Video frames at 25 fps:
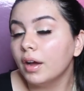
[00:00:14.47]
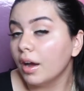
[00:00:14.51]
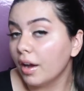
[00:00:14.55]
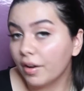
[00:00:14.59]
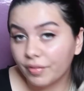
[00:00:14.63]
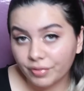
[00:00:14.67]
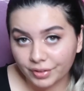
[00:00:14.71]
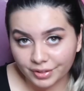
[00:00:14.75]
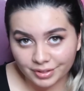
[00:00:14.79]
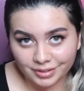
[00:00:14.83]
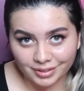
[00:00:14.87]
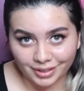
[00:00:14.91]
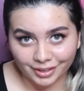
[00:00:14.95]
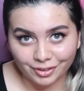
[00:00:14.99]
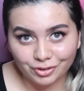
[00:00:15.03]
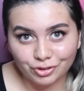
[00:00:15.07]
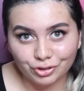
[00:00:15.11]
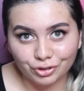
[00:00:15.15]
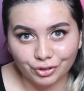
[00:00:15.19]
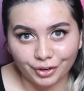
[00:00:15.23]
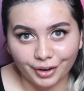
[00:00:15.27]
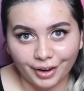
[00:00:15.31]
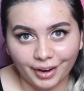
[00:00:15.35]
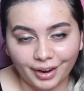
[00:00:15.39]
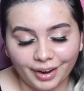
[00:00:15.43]
of the
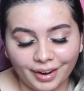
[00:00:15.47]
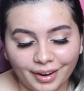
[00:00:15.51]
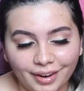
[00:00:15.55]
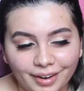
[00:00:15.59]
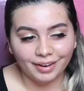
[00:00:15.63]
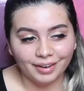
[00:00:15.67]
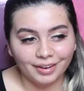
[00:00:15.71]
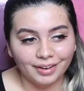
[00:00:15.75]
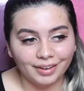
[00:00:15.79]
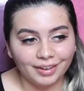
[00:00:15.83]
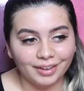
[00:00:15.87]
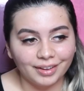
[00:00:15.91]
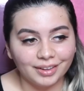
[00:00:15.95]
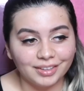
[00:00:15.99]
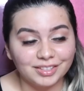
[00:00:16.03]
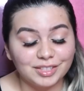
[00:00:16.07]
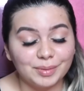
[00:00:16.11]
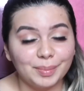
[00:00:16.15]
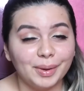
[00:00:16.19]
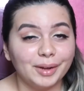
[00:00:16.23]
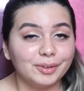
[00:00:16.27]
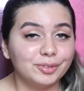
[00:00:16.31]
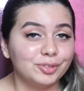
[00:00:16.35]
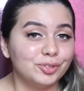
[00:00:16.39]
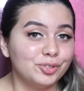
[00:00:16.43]
century, is
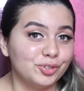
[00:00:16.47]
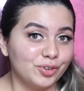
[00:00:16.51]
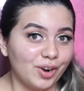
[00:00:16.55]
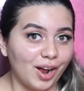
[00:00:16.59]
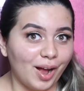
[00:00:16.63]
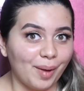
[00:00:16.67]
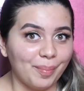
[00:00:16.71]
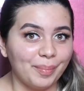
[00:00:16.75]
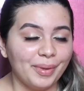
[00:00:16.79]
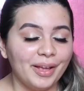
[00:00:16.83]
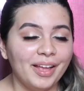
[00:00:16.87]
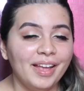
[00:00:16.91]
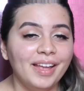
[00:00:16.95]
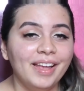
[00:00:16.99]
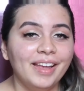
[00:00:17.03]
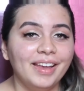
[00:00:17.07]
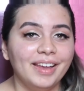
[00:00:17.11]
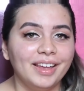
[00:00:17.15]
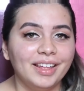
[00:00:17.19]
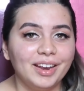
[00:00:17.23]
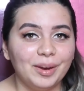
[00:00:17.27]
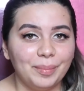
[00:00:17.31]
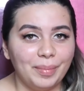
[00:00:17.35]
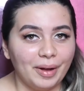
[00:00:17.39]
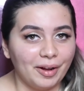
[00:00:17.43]
about to drop
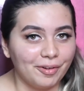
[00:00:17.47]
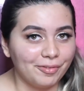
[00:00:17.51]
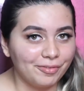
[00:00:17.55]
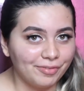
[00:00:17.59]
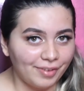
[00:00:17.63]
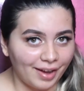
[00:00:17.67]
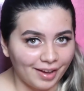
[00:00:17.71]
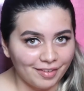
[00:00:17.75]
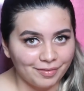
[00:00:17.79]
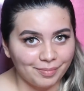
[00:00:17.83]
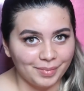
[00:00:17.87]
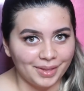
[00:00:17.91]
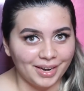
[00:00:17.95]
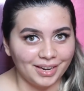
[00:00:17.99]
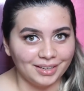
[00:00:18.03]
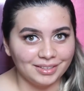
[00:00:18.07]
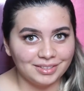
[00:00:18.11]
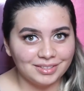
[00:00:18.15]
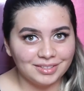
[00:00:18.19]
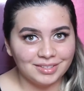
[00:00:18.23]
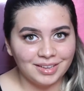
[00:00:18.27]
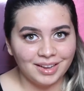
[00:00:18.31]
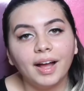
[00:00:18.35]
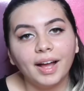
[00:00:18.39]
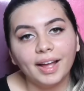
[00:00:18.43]
in about 5
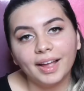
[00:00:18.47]
minutes.